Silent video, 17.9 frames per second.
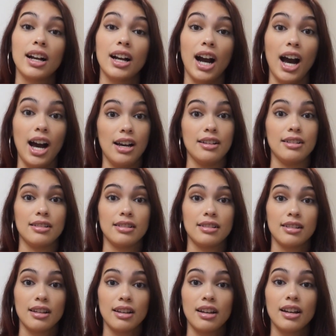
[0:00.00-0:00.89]

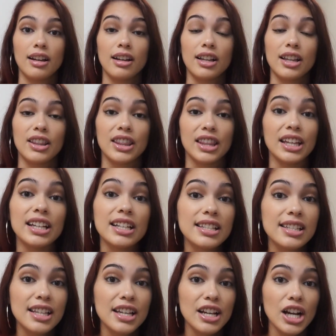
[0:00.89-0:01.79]
Guys,
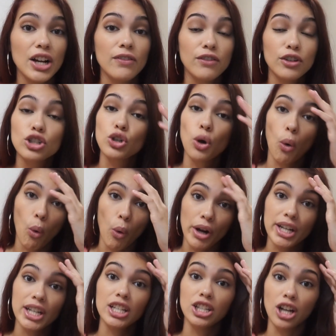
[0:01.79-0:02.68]
this thing for
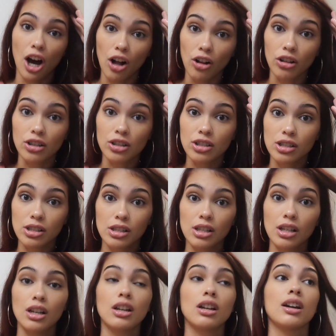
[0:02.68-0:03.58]
$20
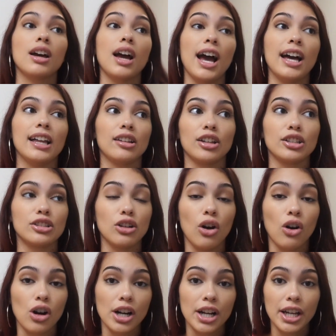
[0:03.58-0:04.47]
at like
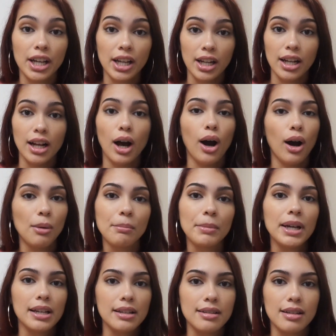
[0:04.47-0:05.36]
Target,
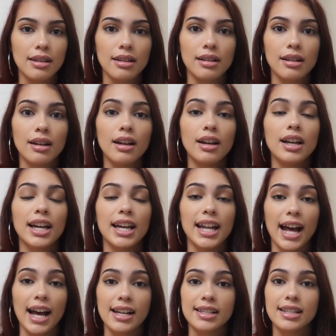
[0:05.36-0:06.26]
amazing.
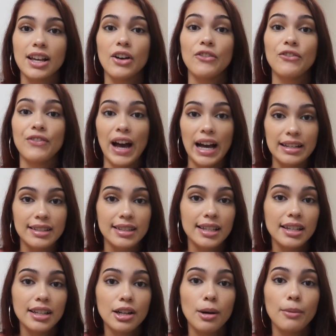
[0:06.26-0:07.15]
It has fast
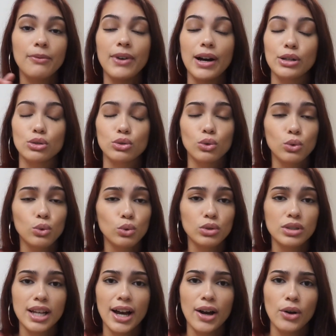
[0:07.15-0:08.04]
heat up, fast
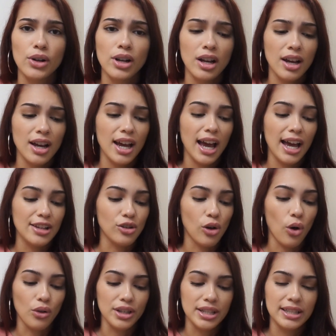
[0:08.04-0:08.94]
cool down. It has
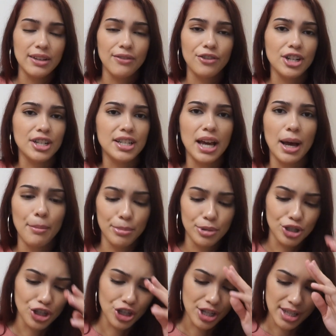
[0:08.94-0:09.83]
all these different
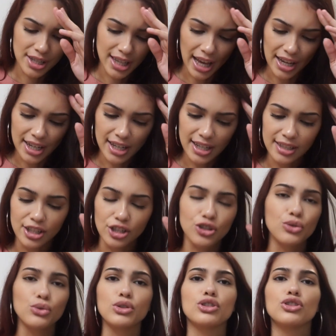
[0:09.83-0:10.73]
temperature settings
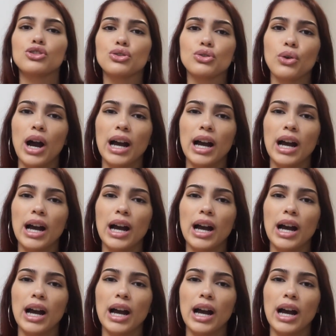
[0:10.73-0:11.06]
that you can do.